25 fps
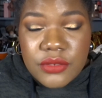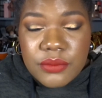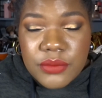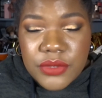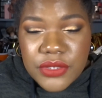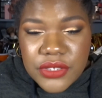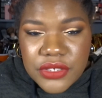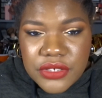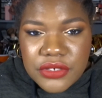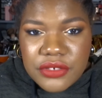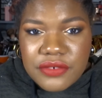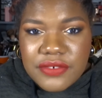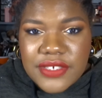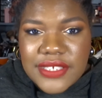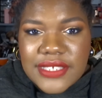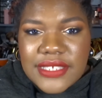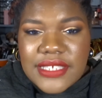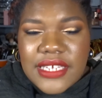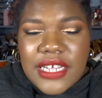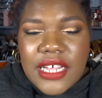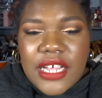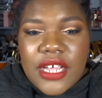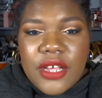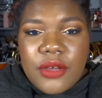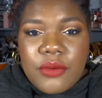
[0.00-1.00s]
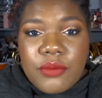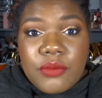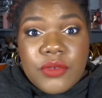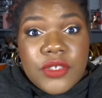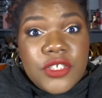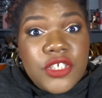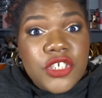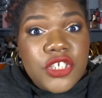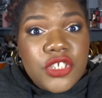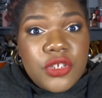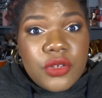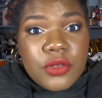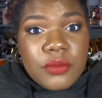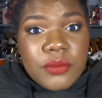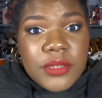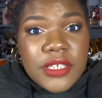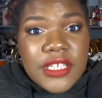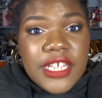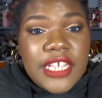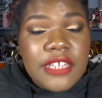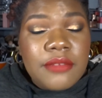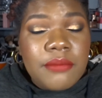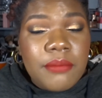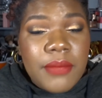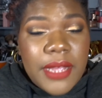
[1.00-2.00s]
service, which told me
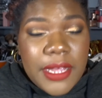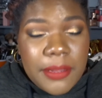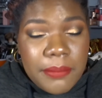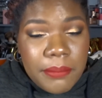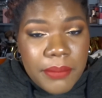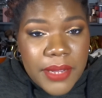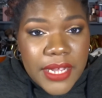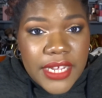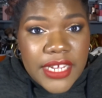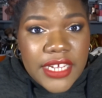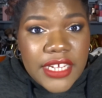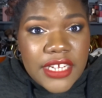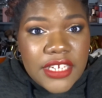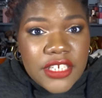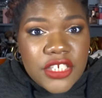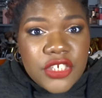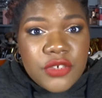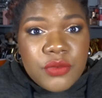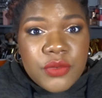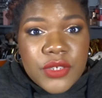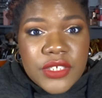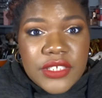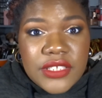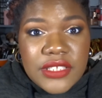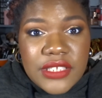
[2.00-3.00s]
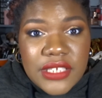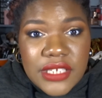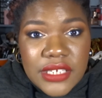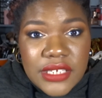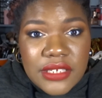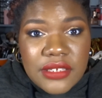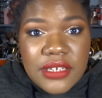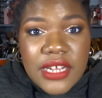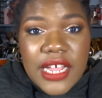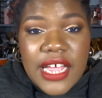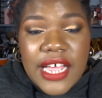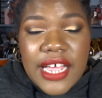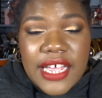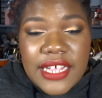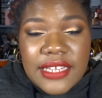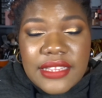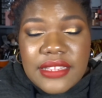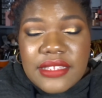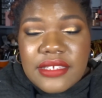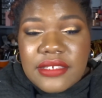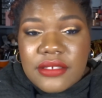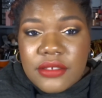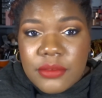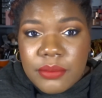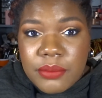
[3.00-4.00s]
that my package was still
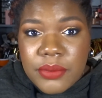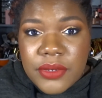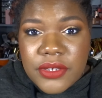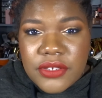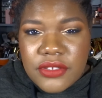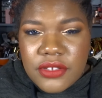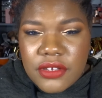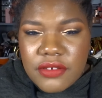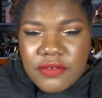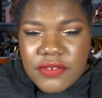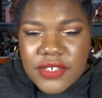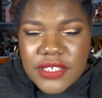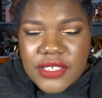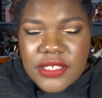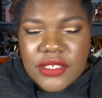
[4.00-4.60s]
at the post office.